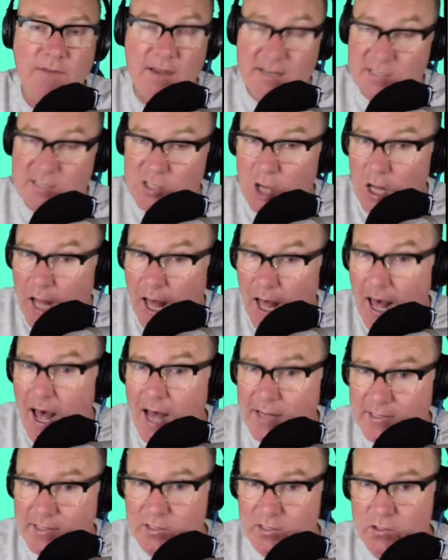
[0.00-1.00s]
And it's not
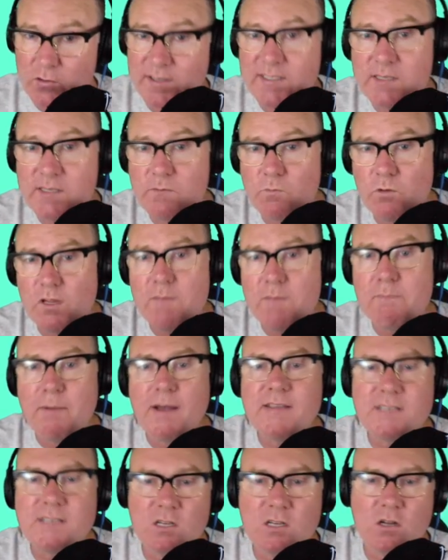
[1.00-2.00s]
hard to do. There's some really
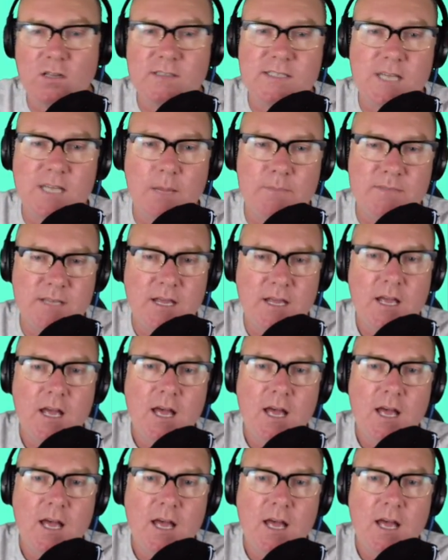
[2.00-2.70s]
basic concepts.